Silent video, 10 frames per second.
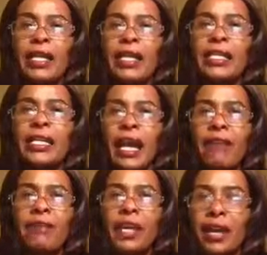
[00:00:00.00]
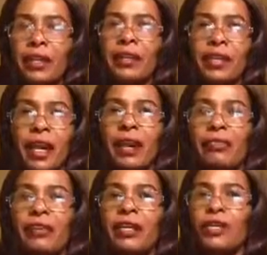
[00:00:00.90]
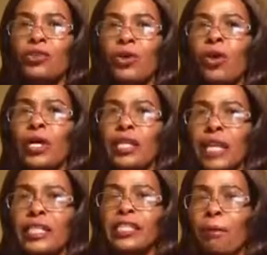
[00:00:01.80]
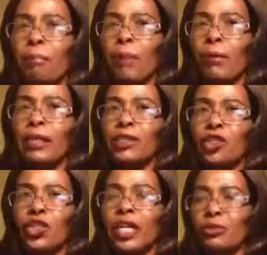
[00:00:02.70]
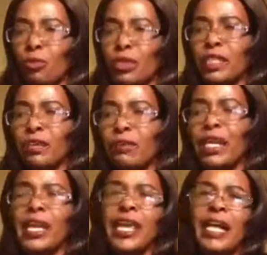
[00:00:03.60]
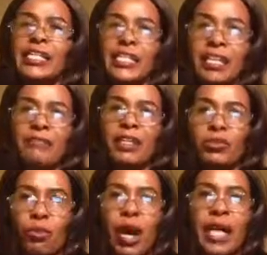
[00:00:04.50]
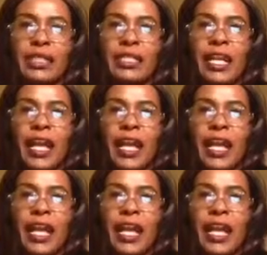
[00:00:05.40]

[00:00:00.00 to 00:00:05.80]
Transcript: in heaven and in earth. So the same power that Jesus was given, he has given to us.